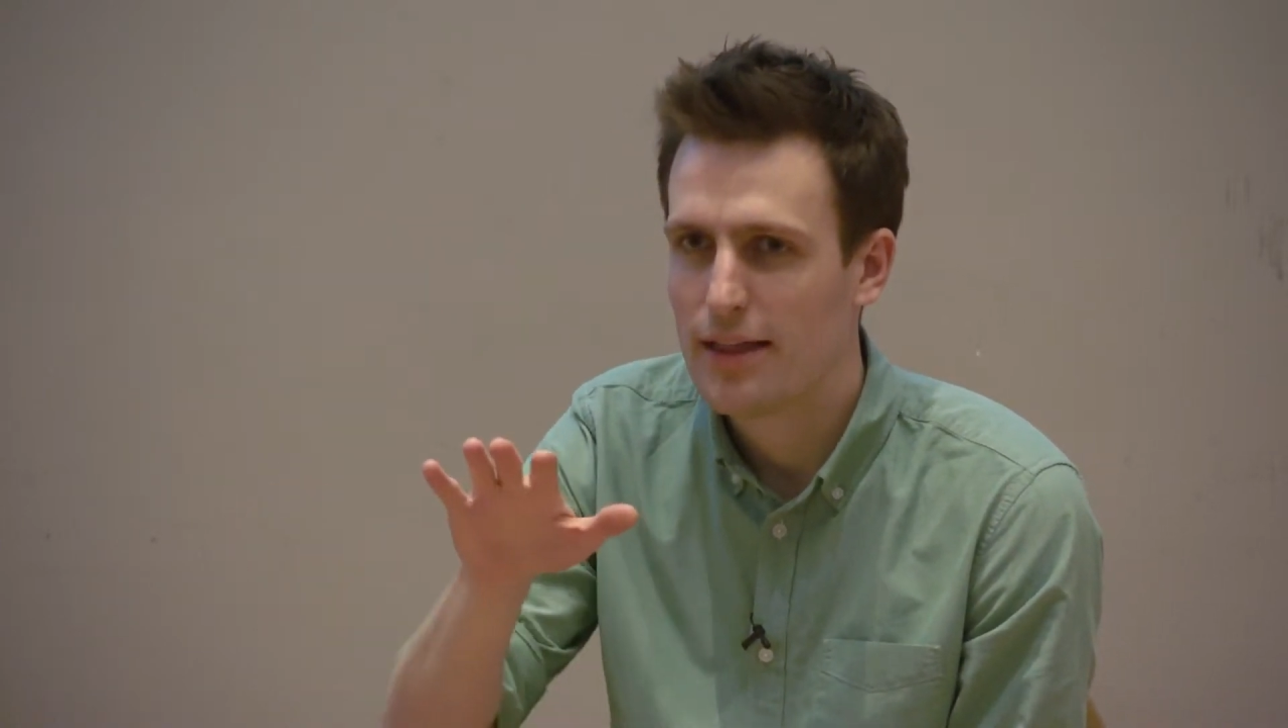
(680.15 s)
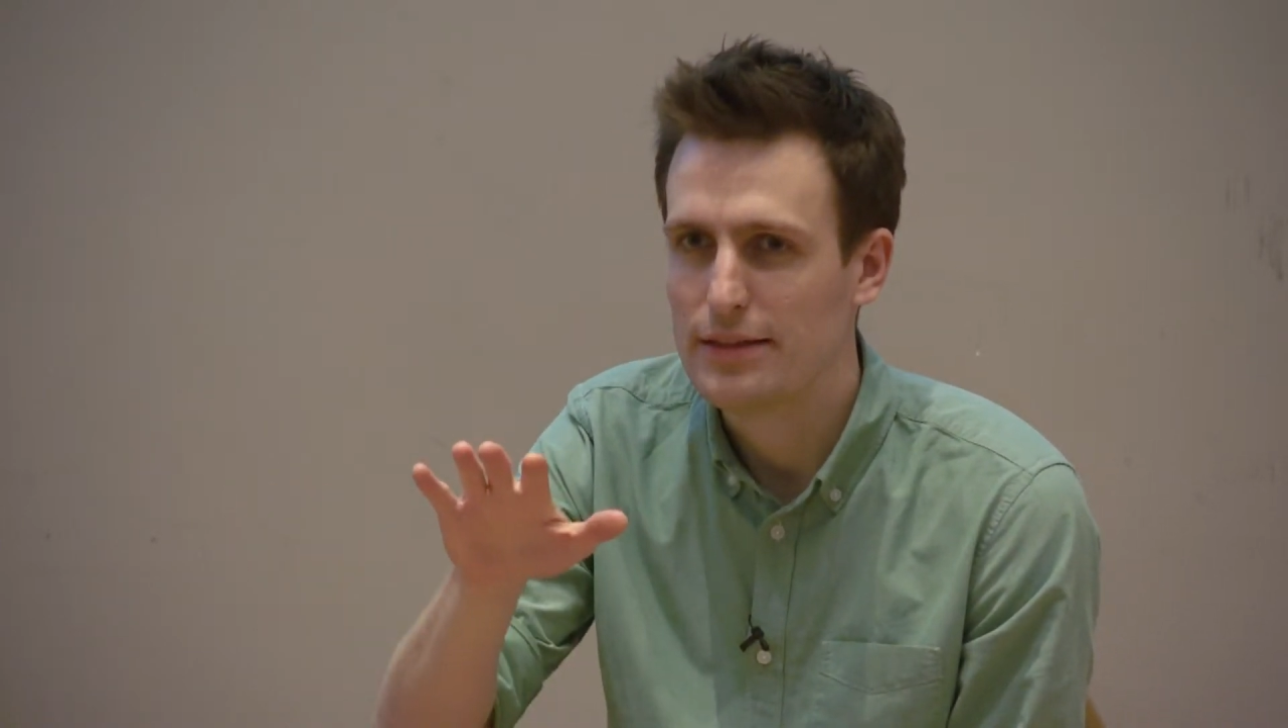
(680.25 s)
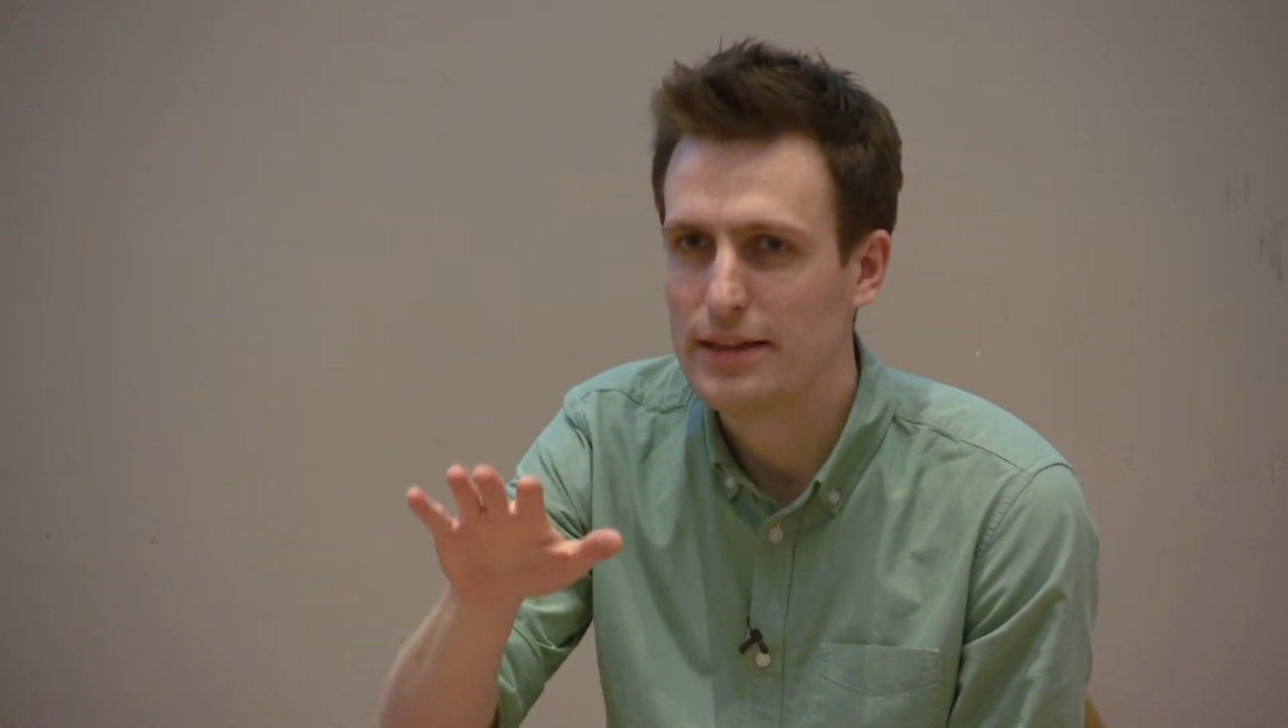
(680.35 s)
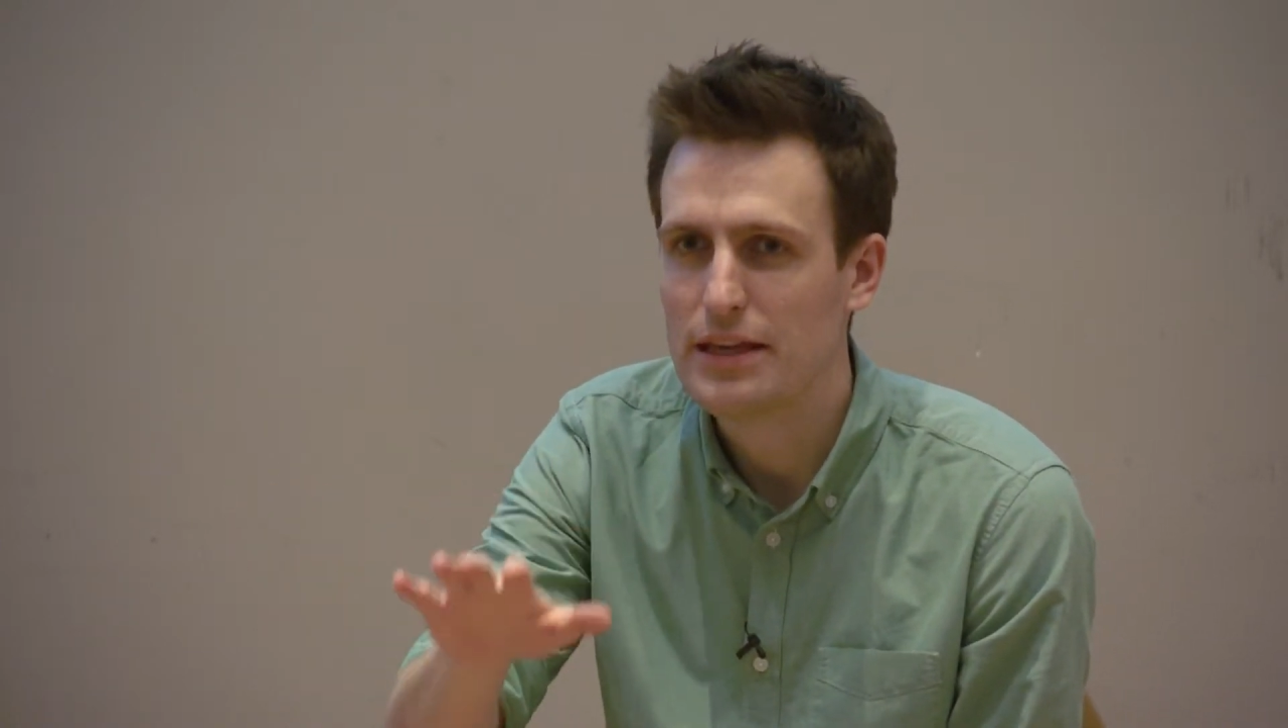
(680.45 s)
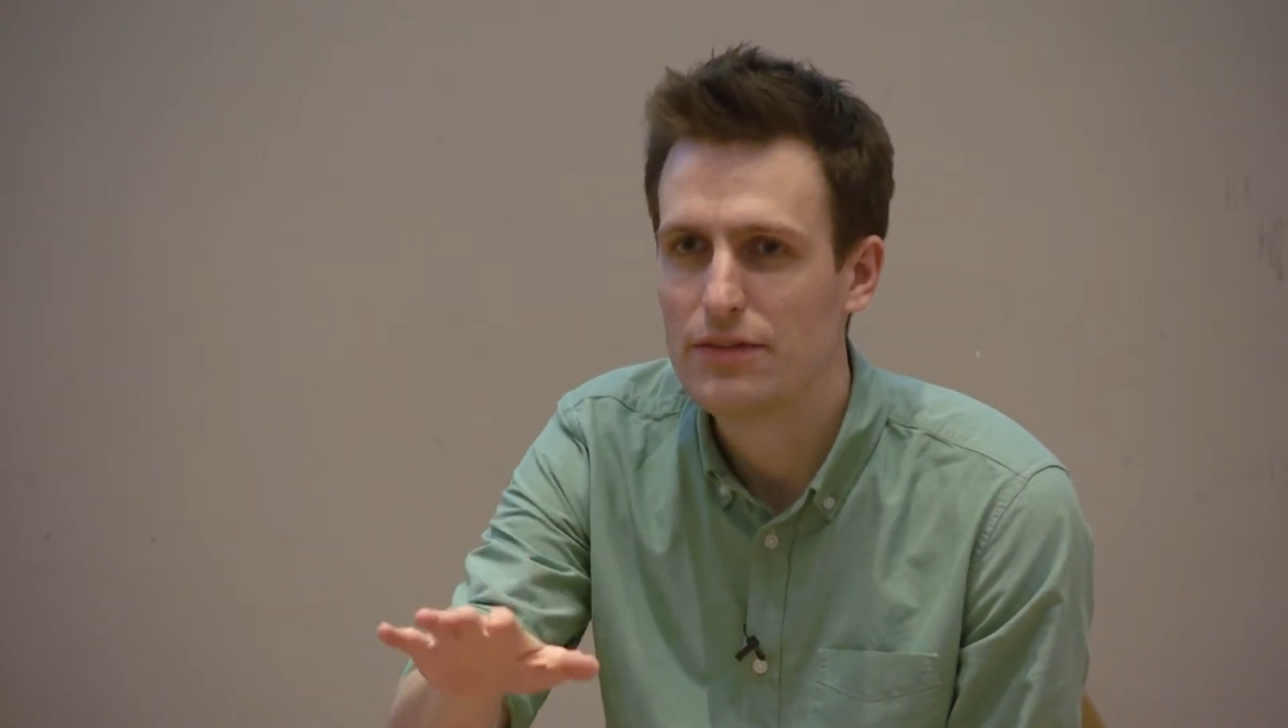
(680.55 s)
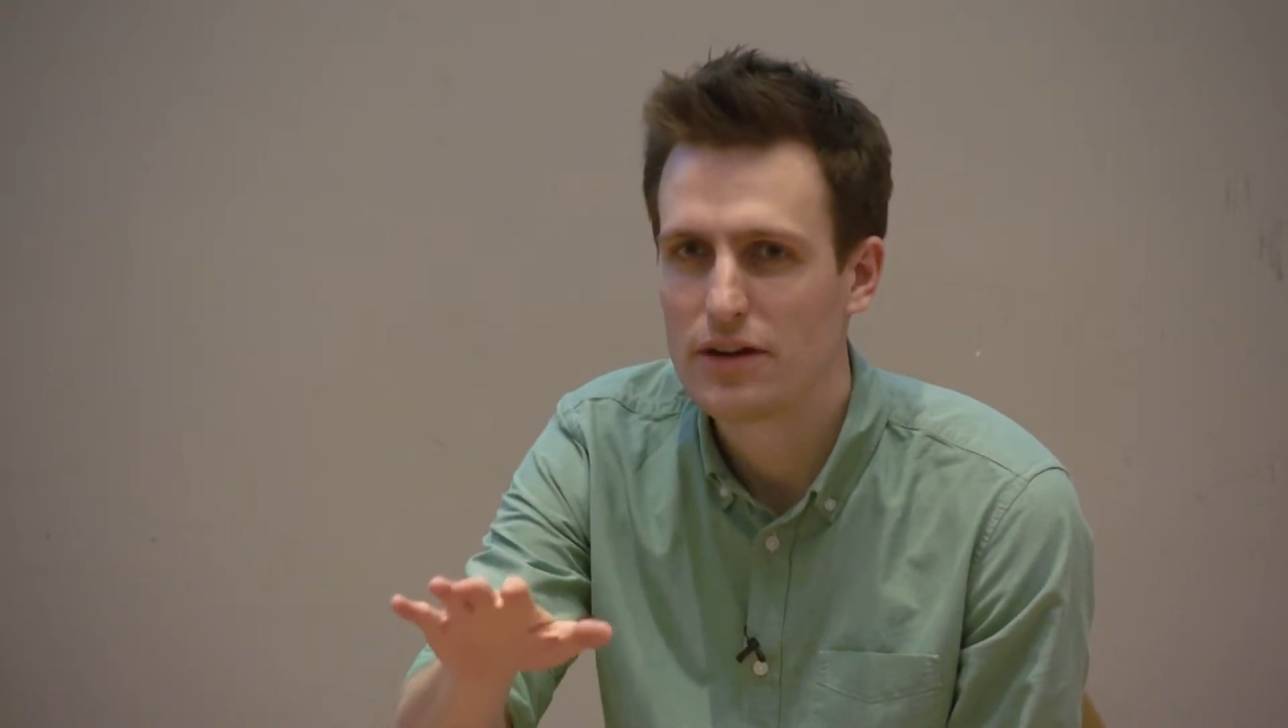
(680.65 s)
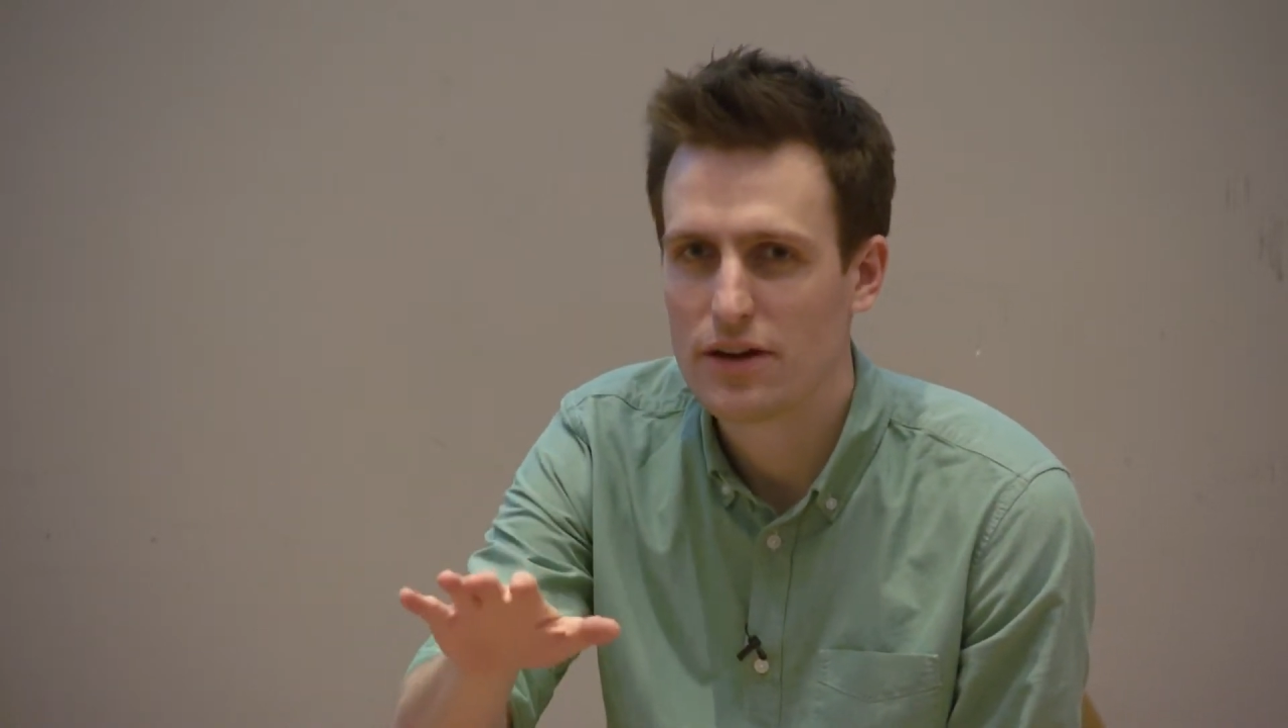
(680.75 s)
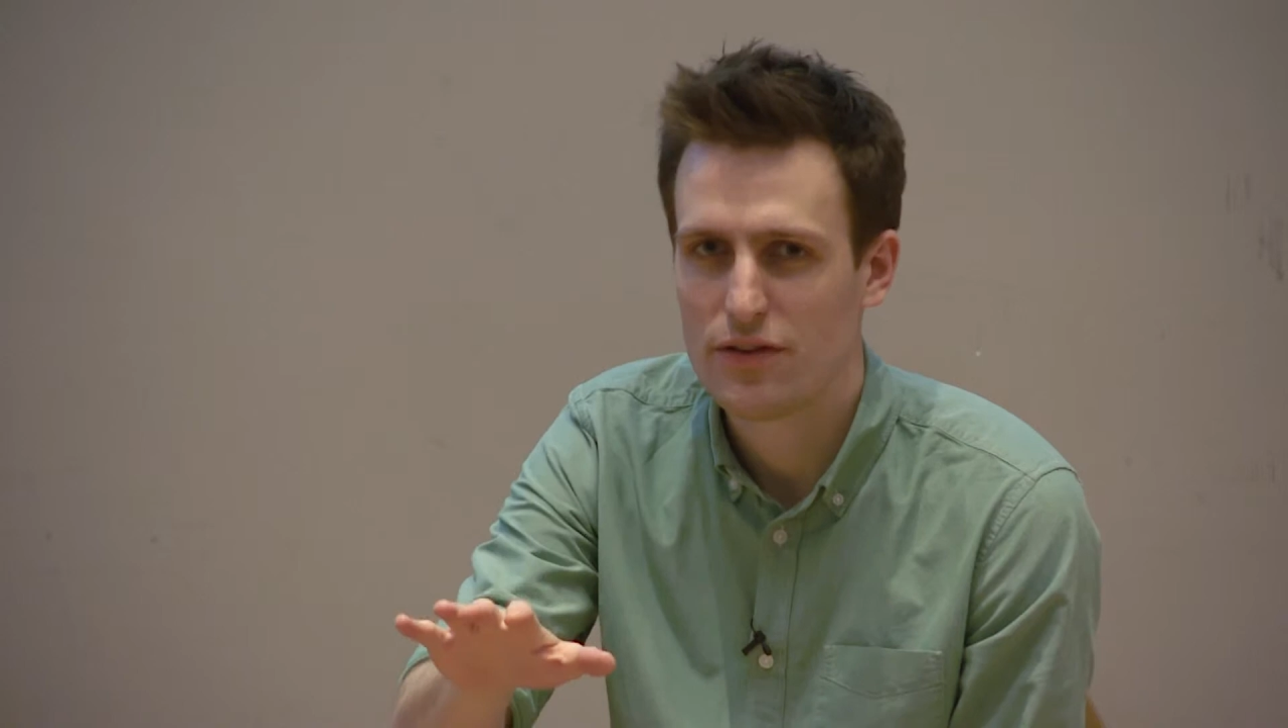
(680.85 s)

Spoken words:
lever,